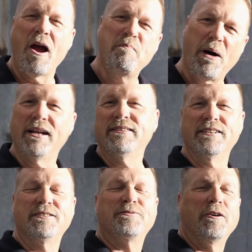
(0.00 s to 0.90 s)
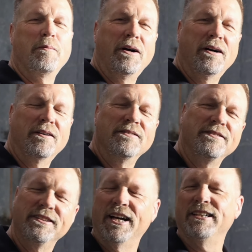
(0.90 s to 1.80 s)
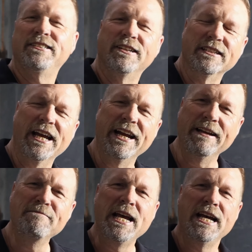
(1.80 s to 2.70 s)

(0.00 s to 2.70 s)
I bought this from a nice young lady